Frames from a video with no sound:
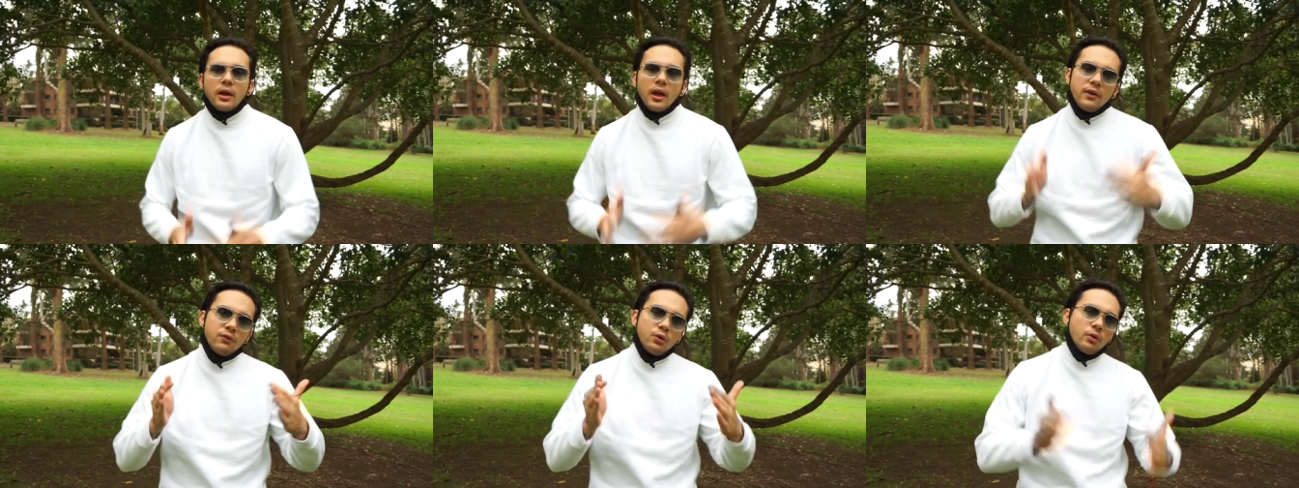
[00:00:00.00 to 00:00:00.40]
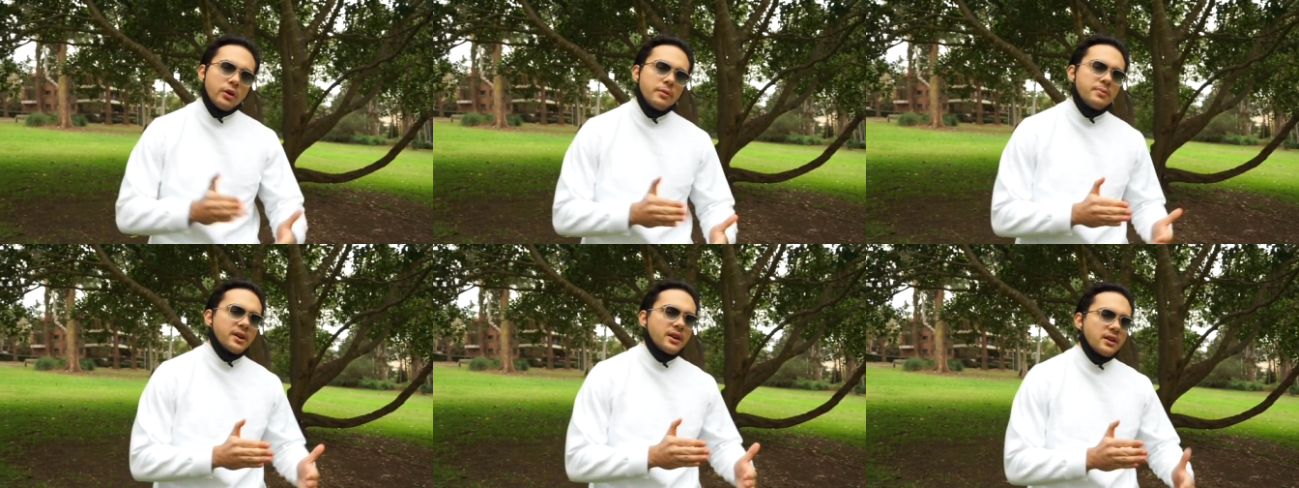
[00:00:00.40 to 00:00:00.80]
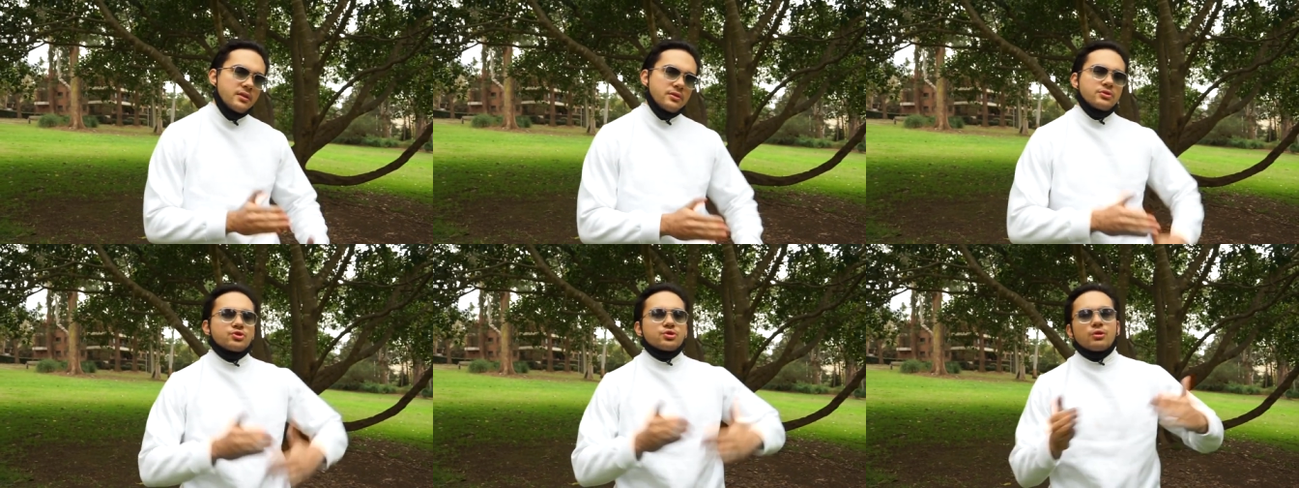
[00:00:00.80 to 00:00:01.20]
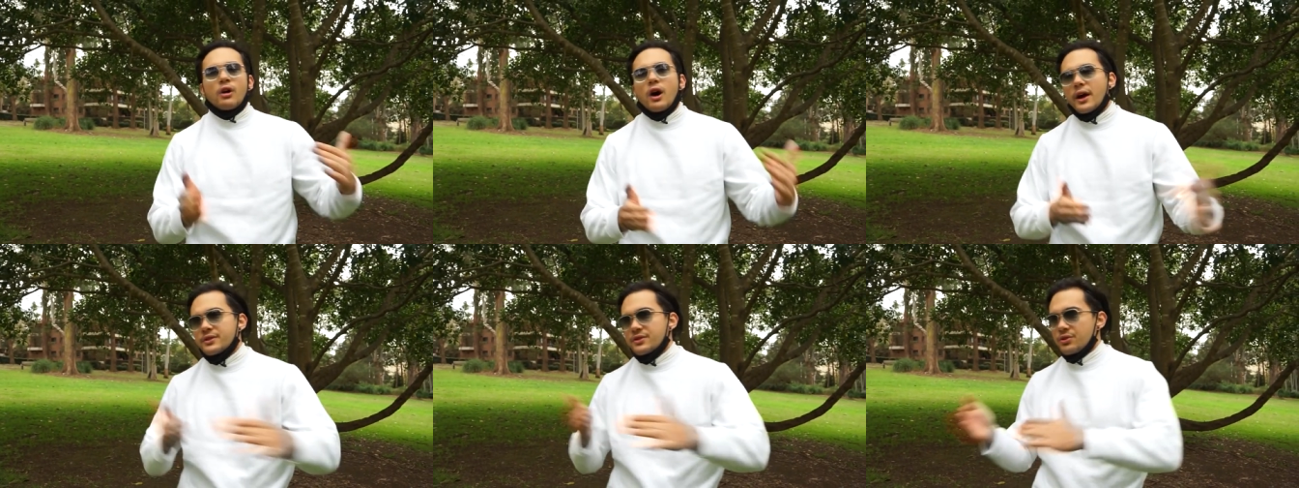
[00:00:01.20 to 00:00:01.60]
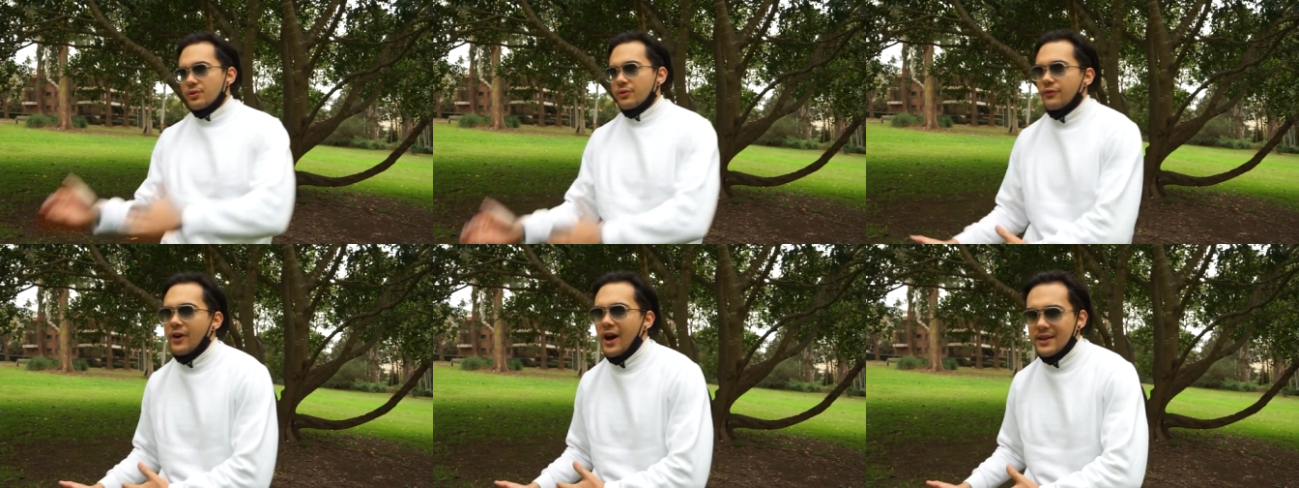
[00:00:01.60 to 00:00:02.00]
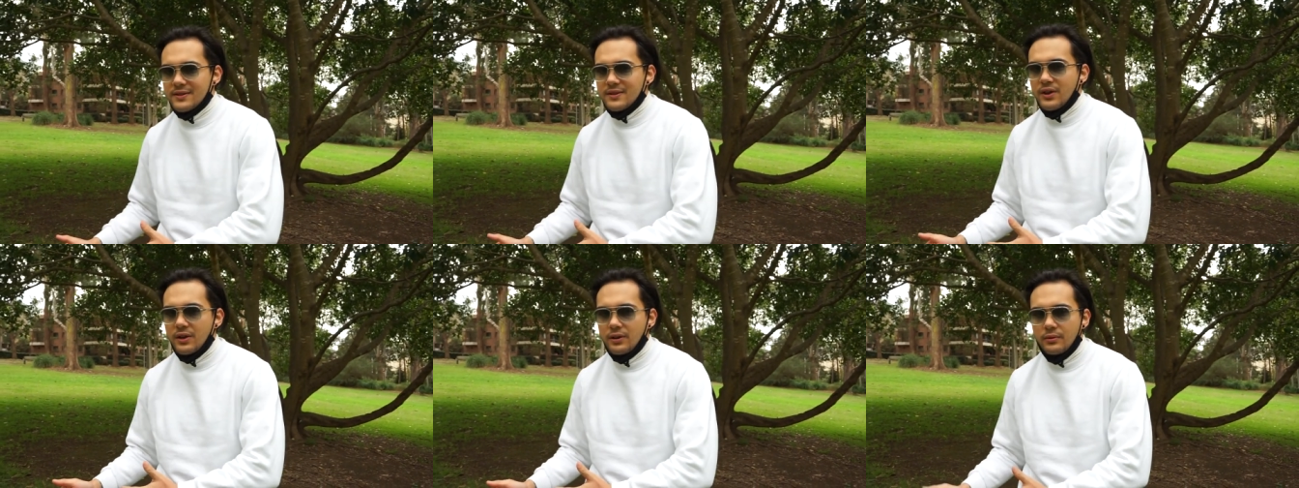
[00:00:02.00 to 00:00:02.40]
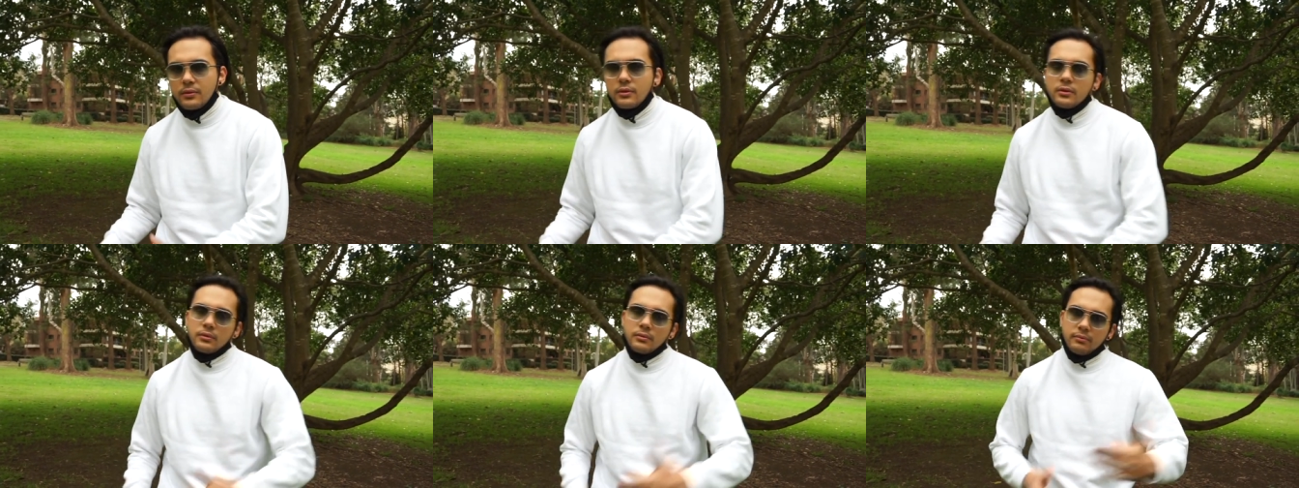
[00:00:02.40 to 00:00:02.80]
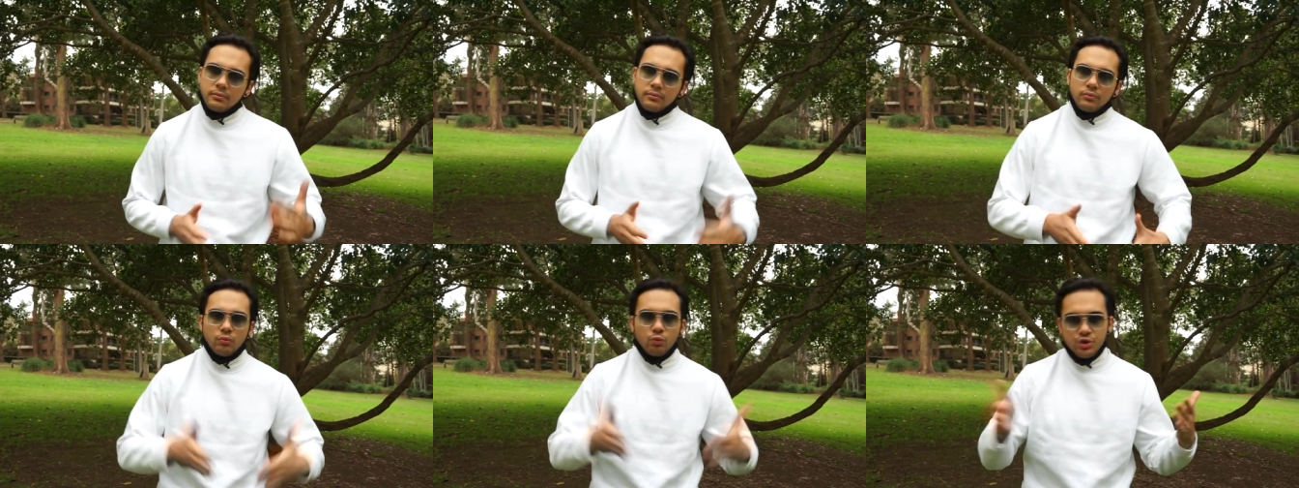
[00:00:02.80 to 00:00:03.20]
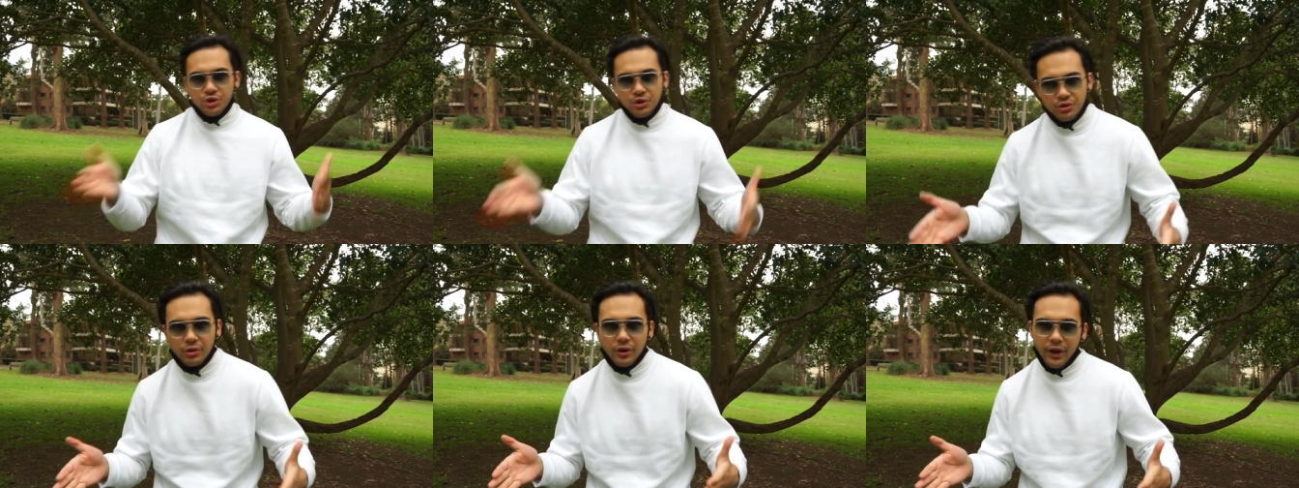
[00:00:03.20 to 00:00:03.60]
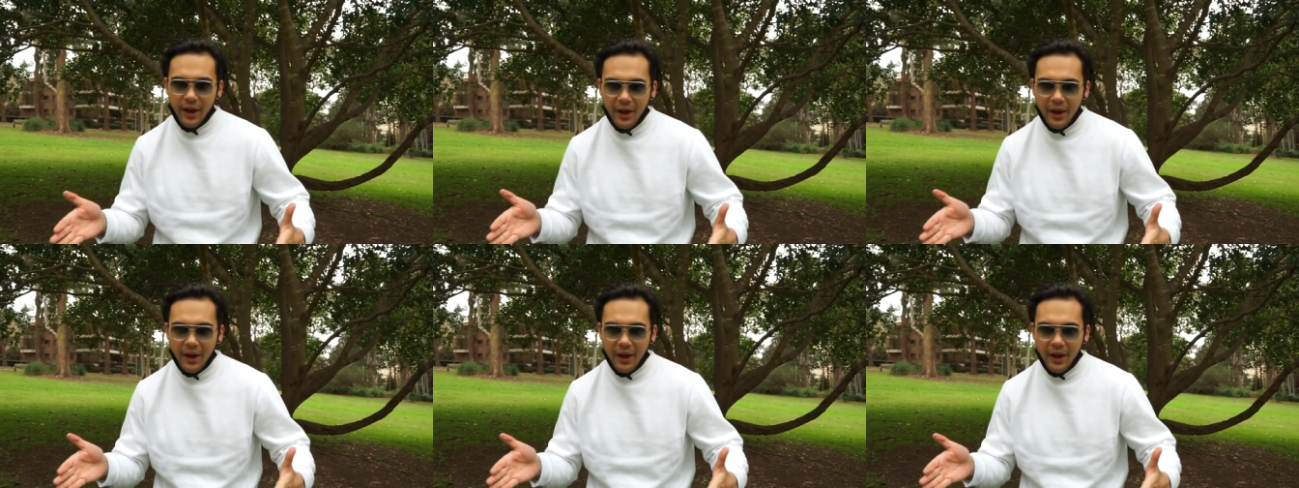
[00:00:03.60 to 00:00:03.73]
If you want to begin trying to do fasting, which you shouldn't